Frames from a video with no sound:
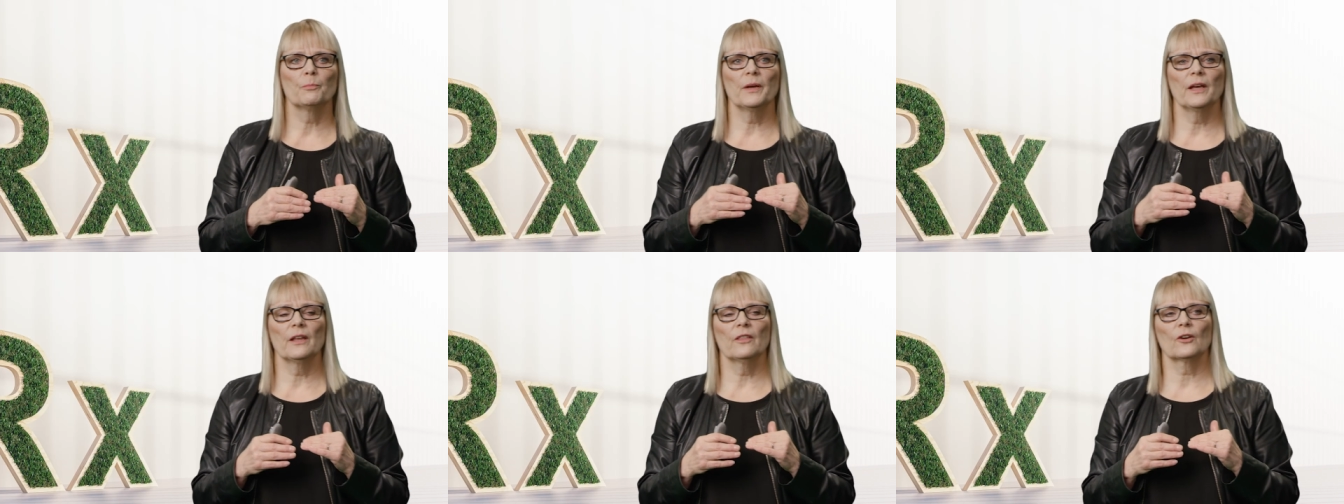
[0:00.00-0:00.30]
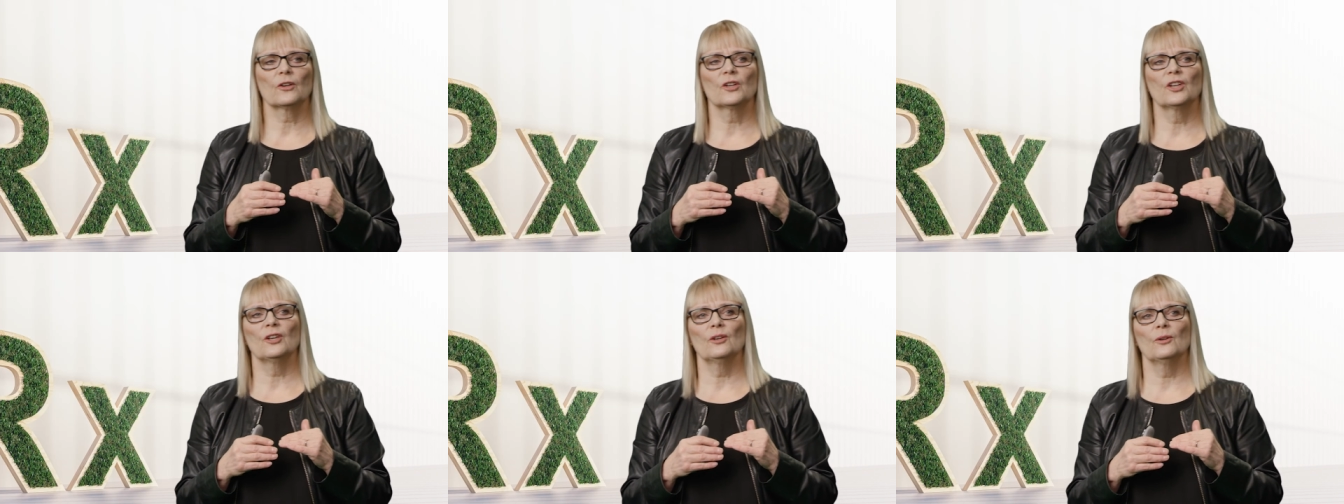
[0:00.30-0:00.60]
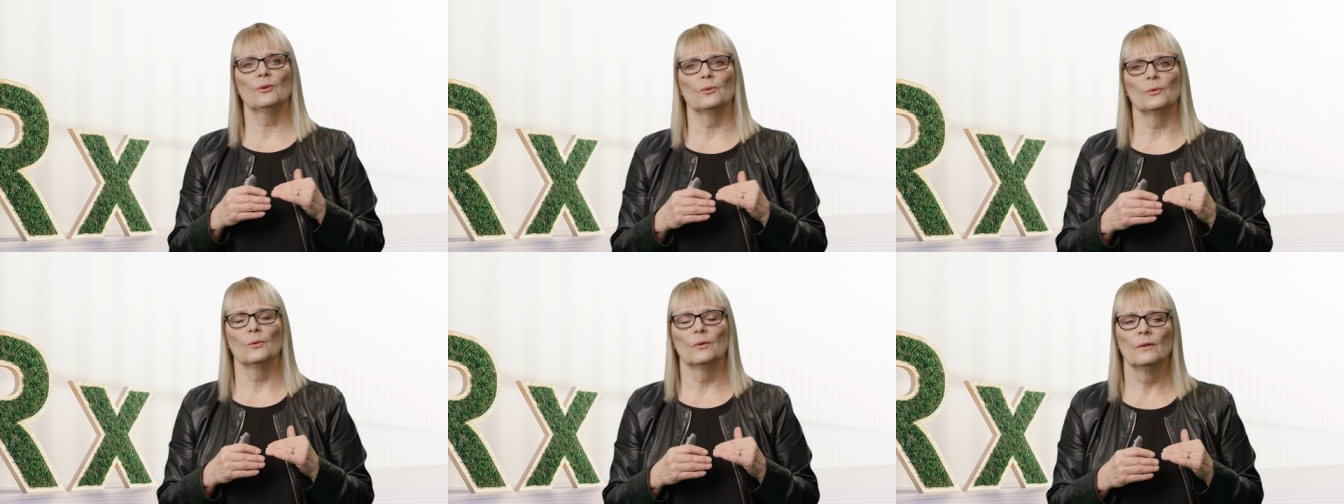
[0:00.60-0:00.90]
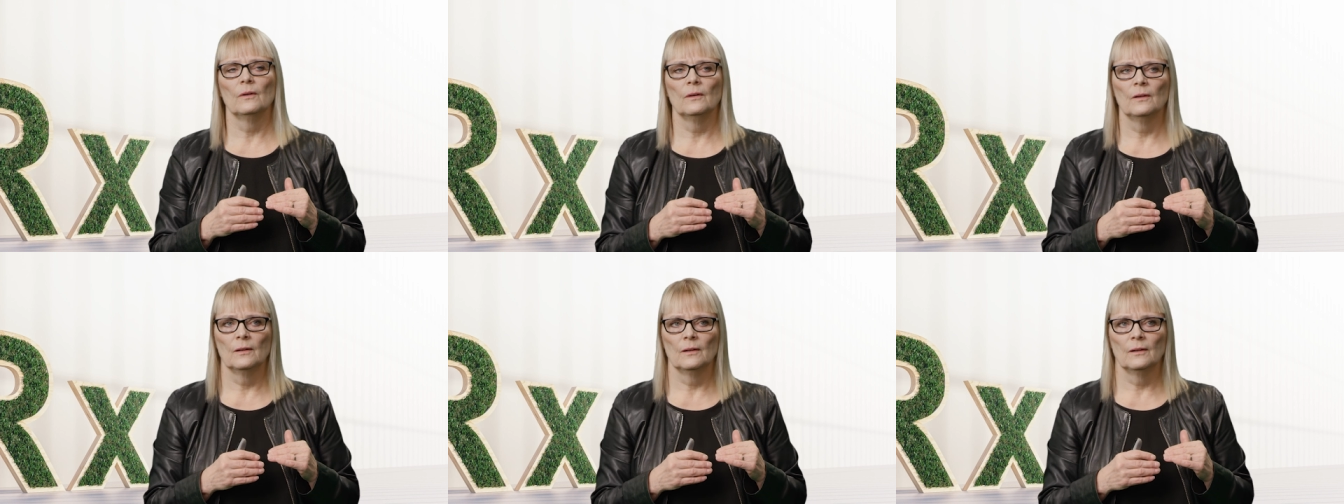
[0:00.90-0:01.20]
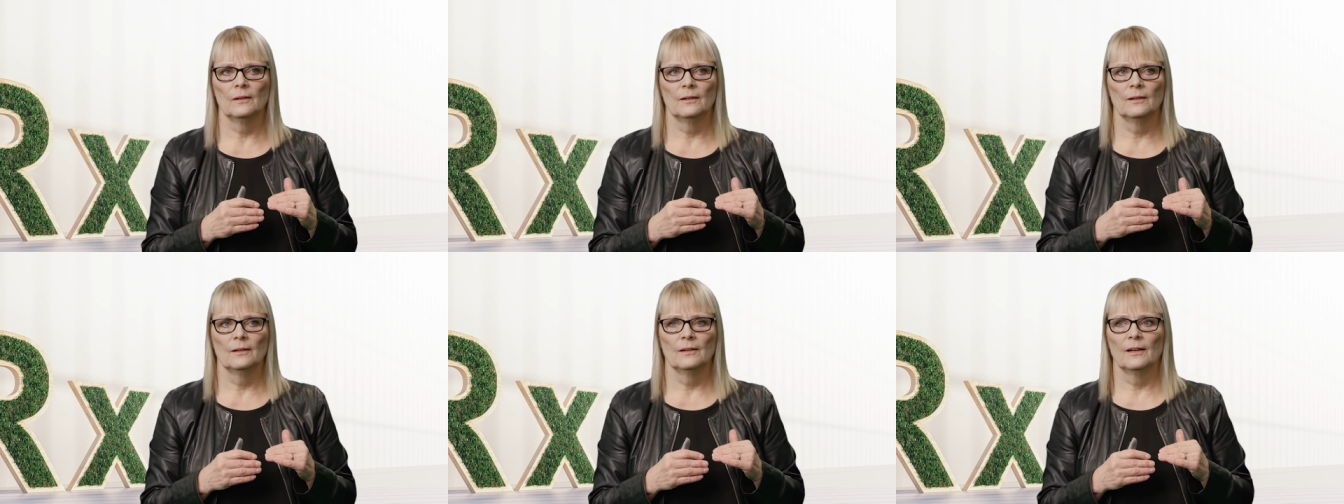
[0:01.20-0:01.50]
be the Q,
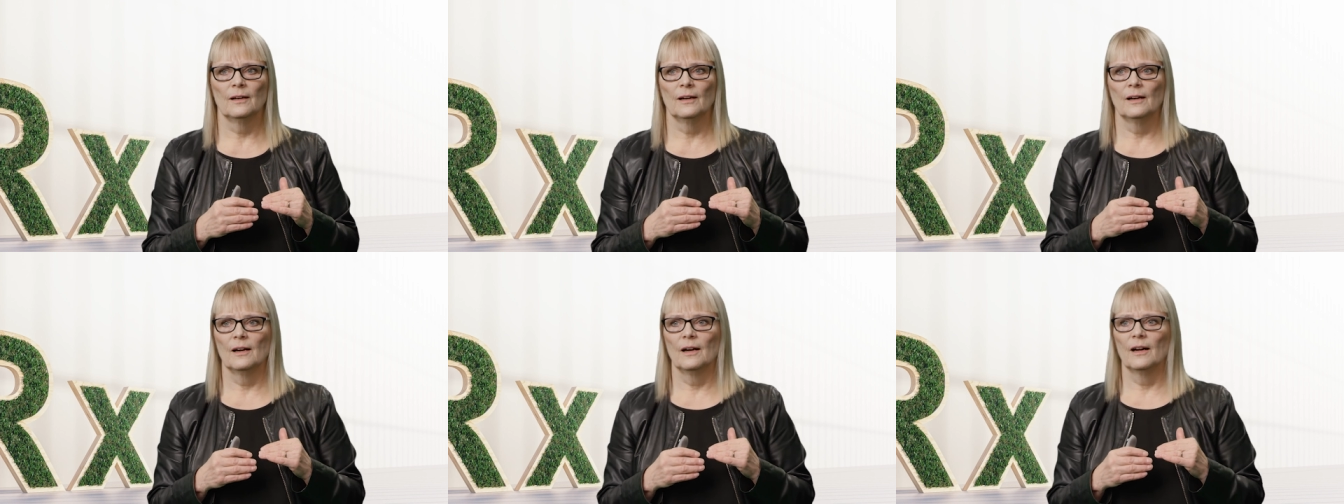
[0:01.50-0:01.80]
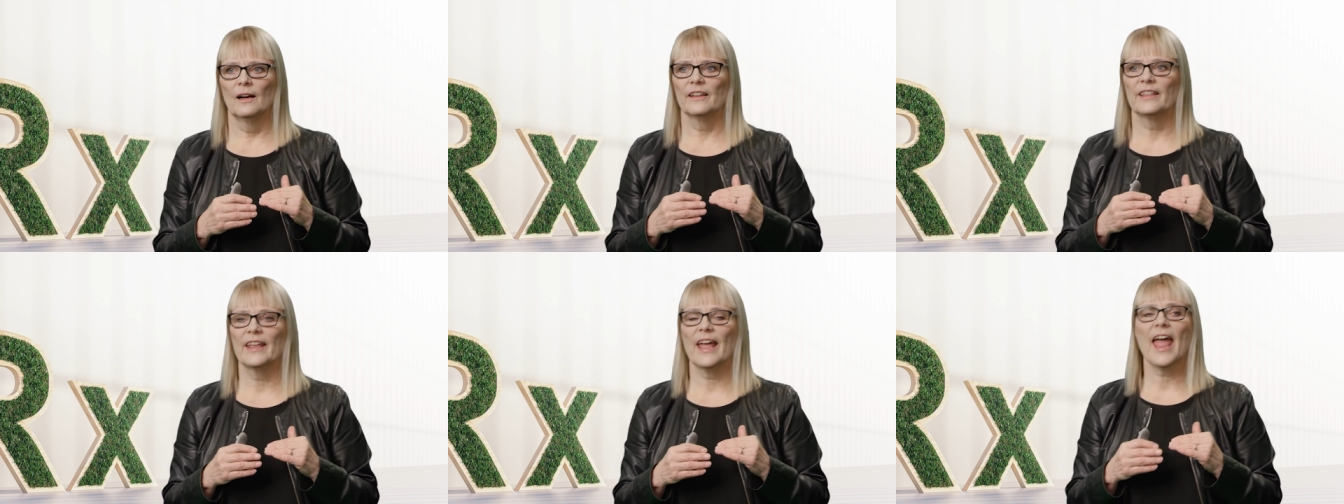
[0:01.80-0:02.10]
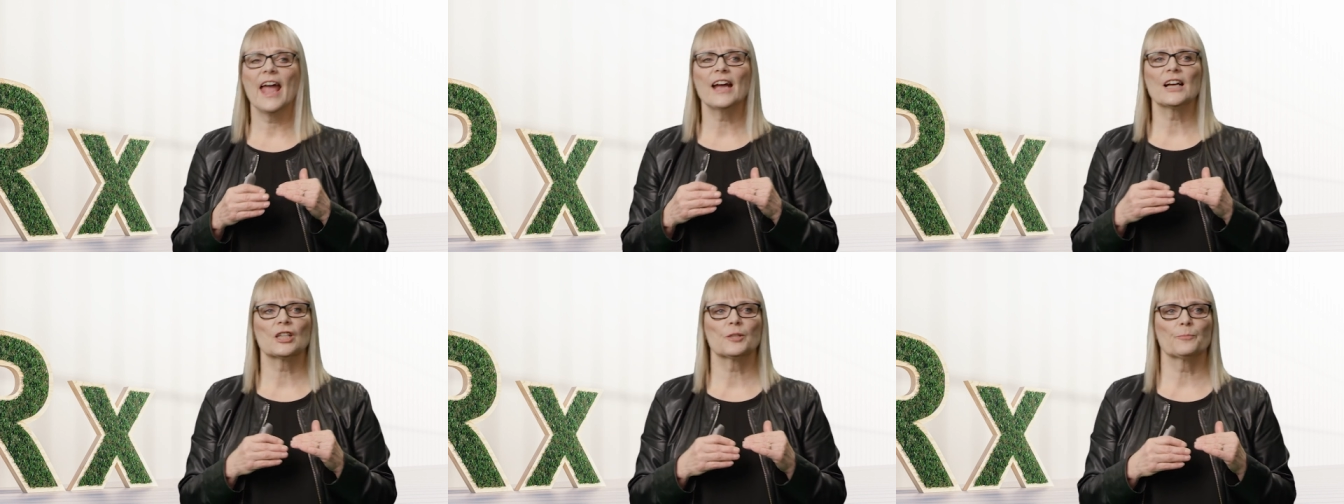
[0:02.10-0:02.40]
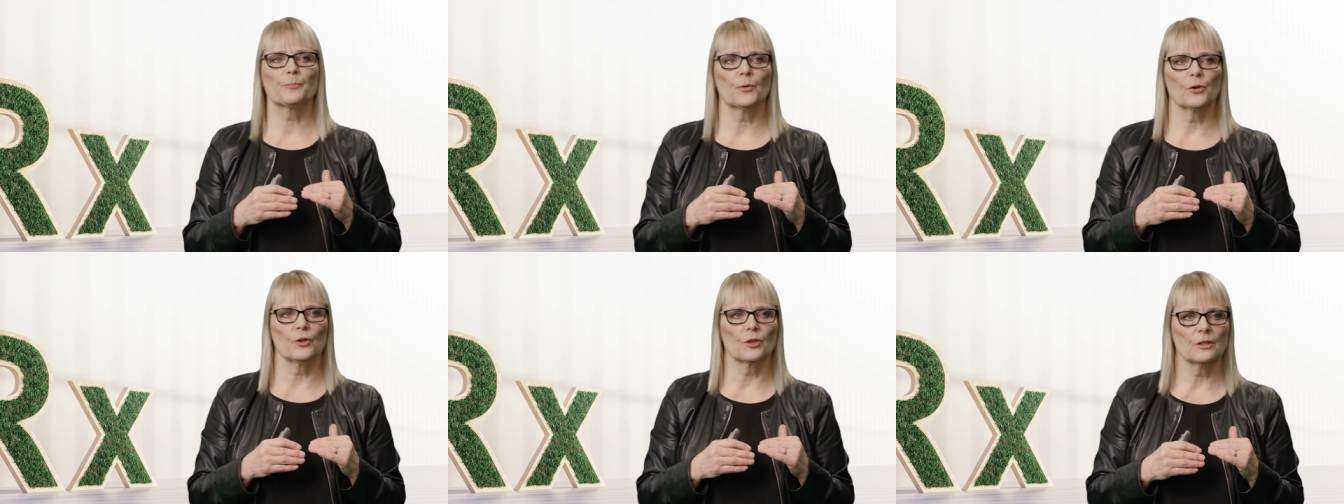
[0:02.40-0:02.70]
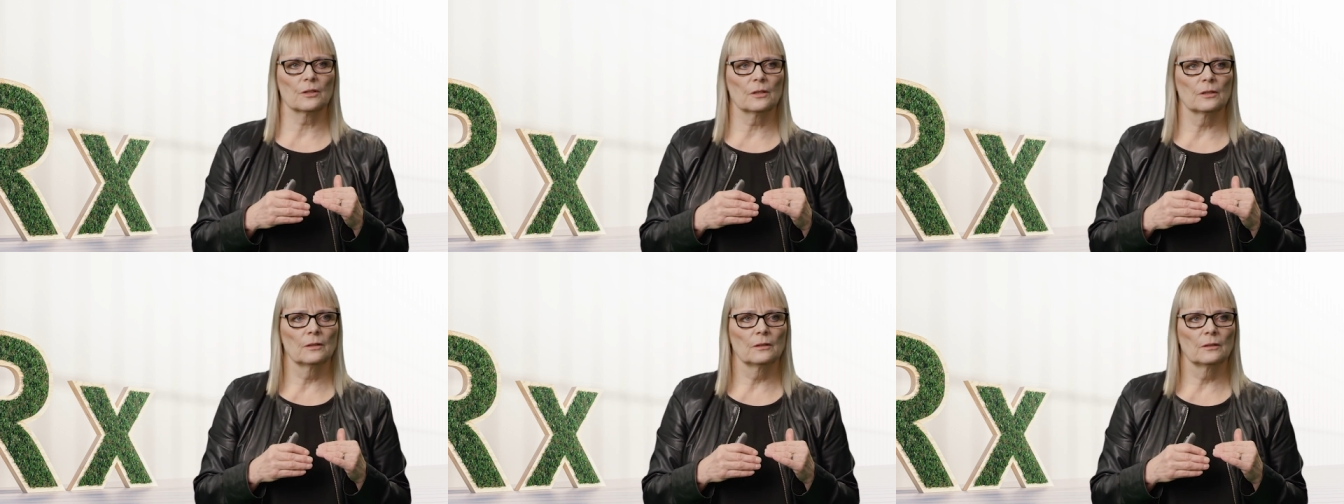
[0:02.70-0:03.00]
the
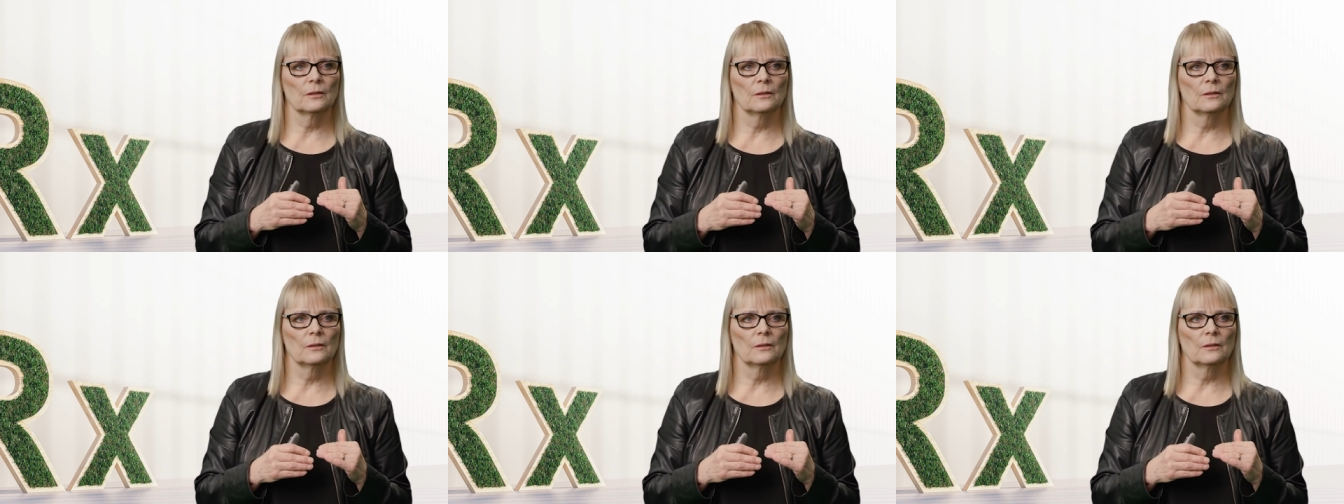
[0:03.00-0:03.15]
expert,